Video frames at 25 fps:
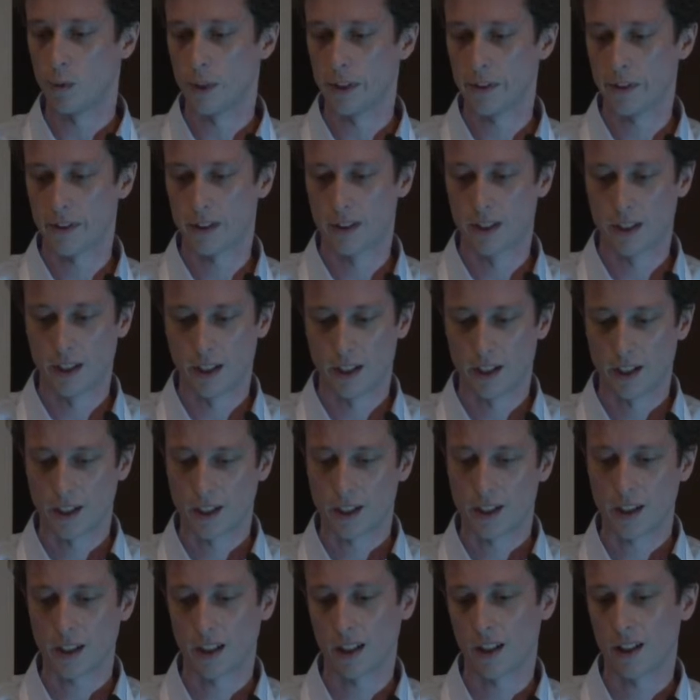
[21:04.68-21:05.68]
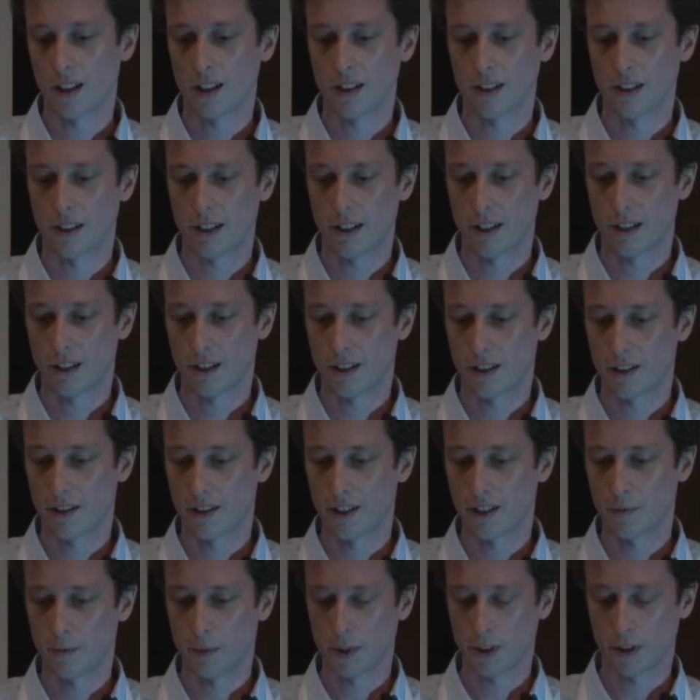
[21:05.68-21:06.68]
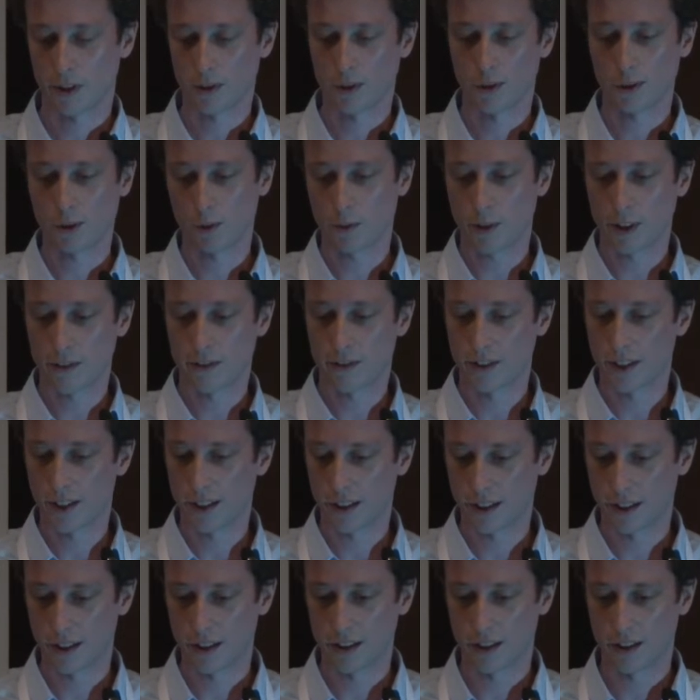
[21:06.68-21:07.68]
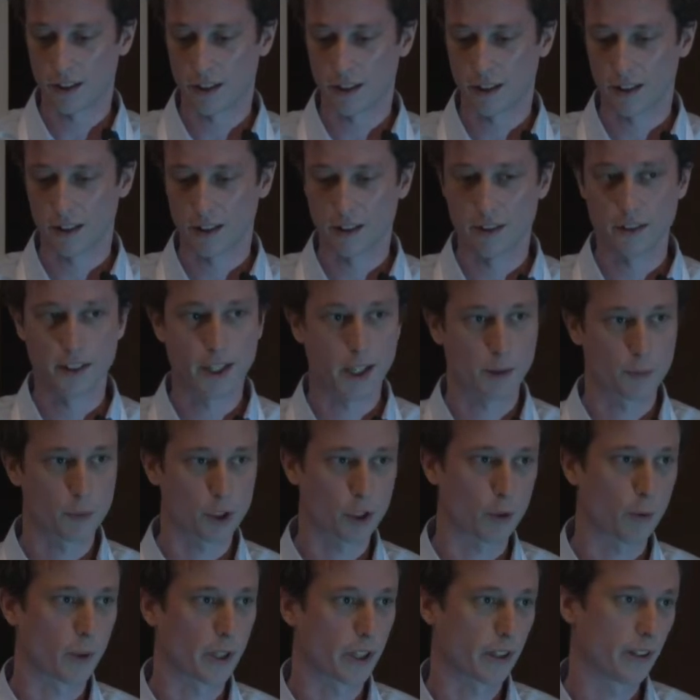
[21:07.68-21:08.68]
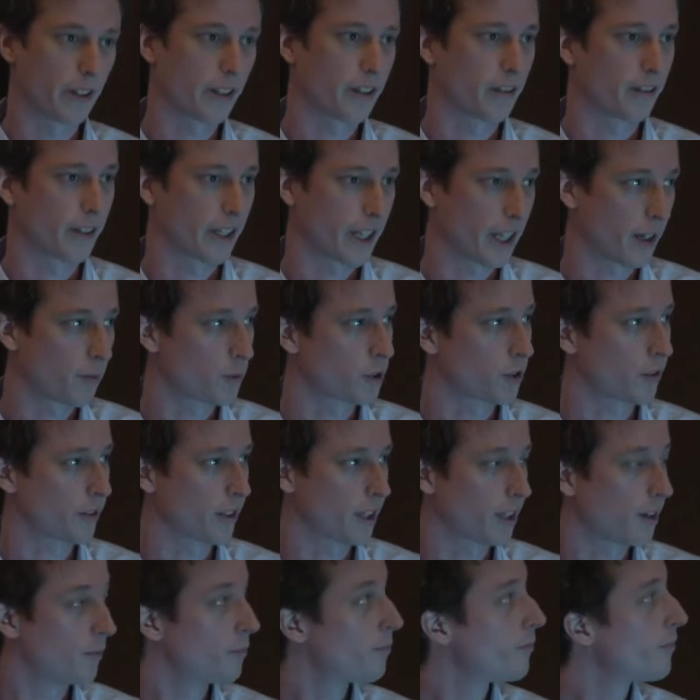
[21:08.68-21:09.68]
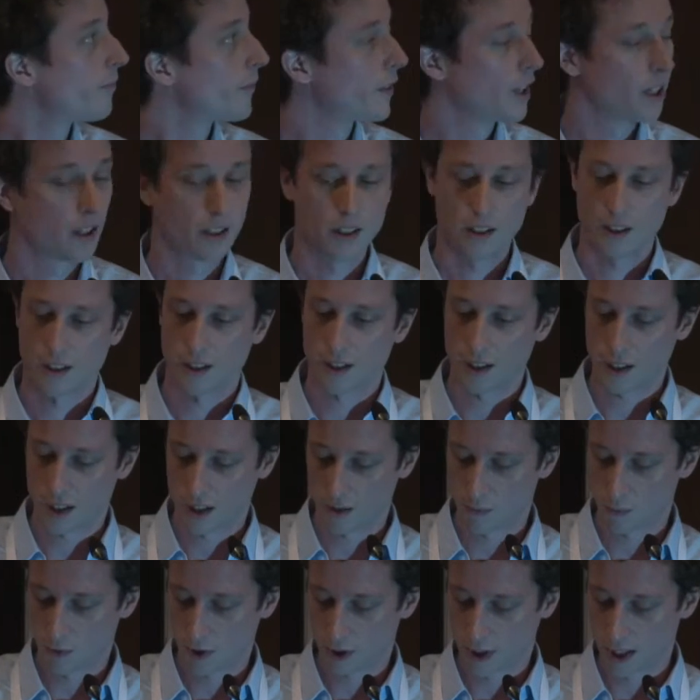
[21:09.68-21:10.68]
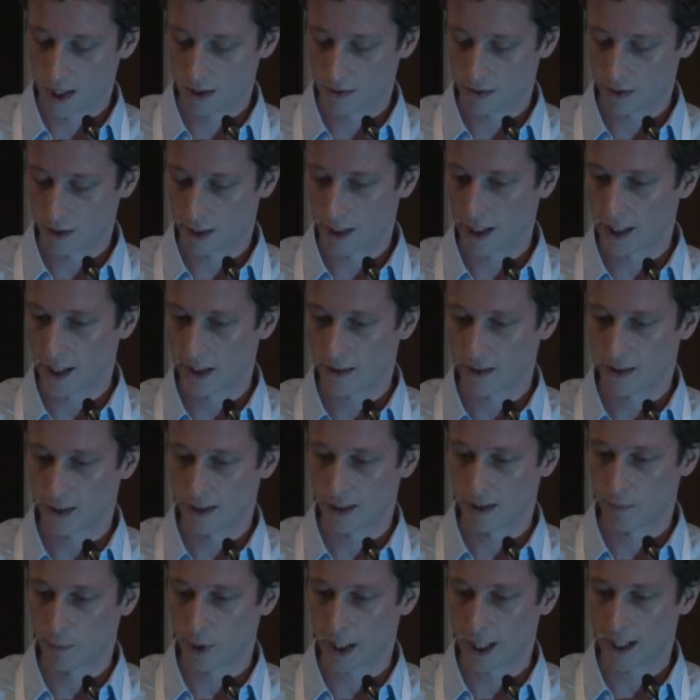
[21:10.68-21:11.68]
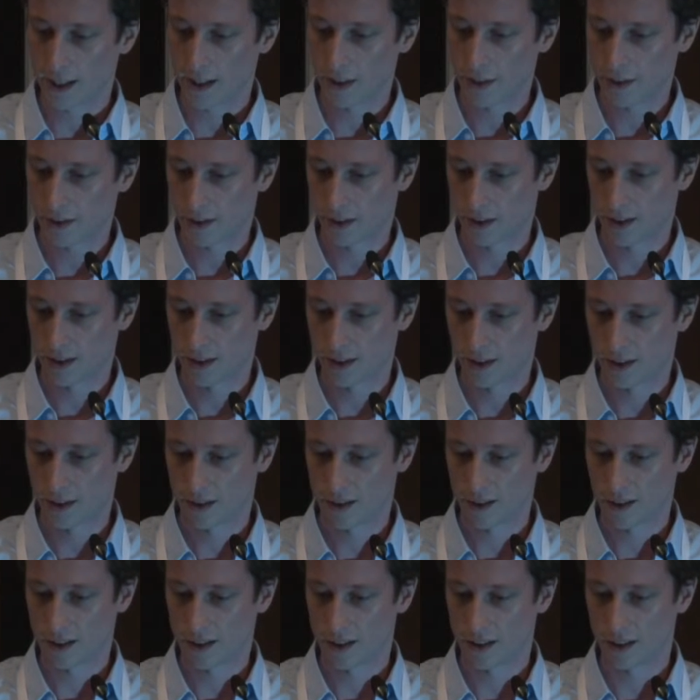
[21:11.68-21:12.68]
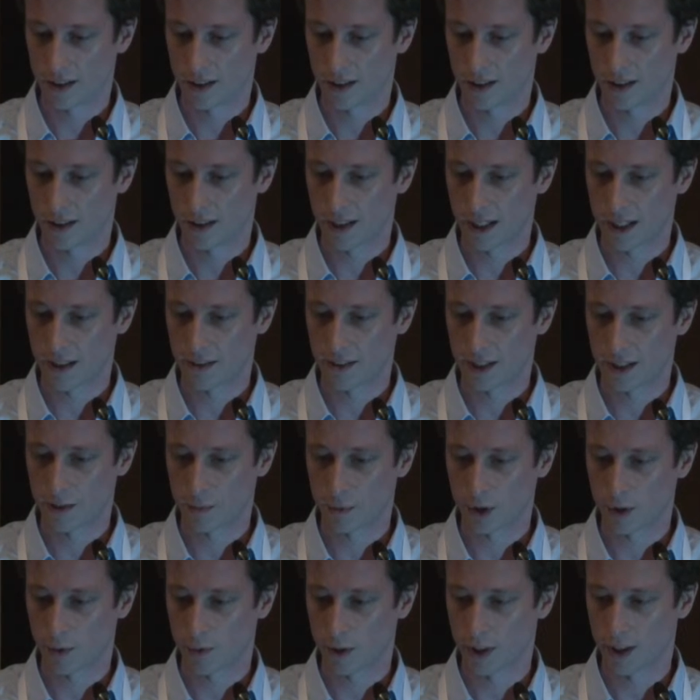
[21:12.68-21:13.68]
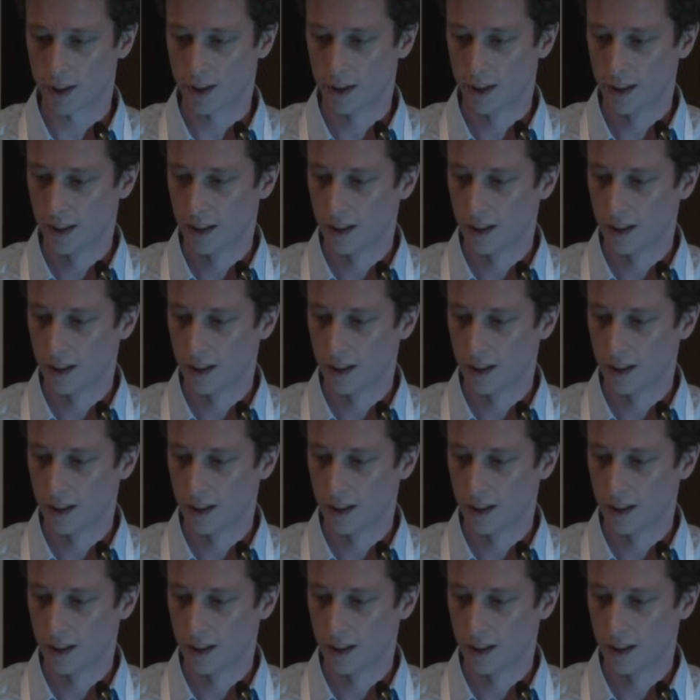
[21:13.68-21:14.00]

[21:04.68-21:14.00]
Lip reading: with. And they've been constructing Dam Square here in Amsterdam. And we're now looking at the palace at Dam Square.